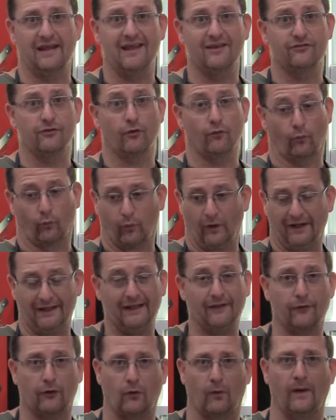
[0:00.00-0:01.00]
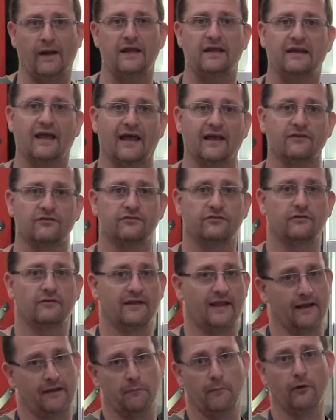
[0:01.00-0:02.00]
isn't really the crankcase
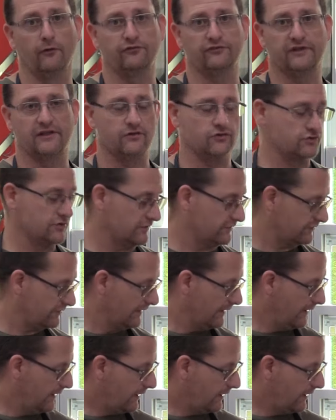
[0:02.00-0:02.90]
like most engines.